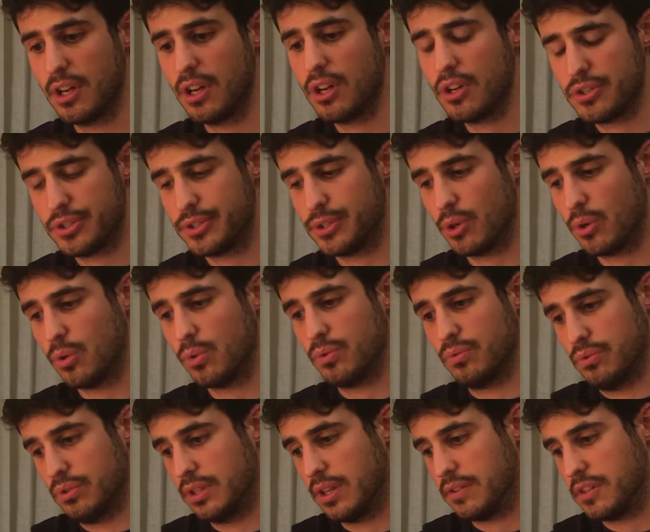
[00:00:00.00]
So
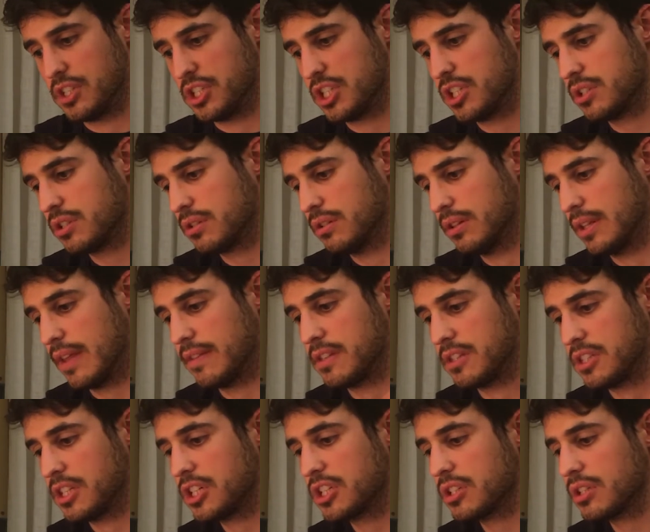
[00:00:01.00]
the
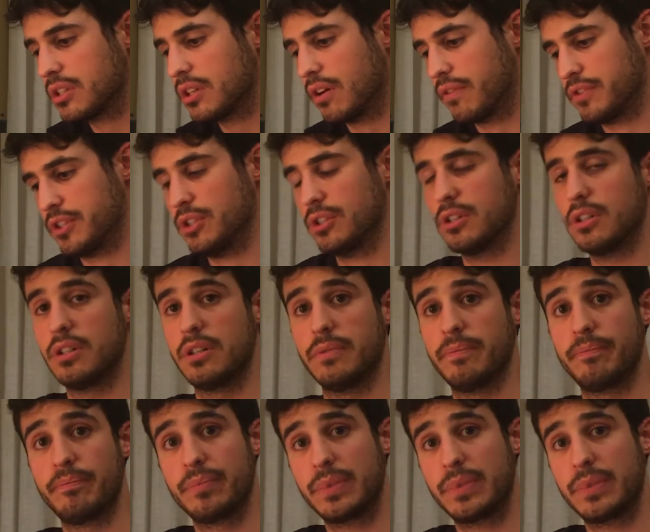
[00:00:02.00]
decision of your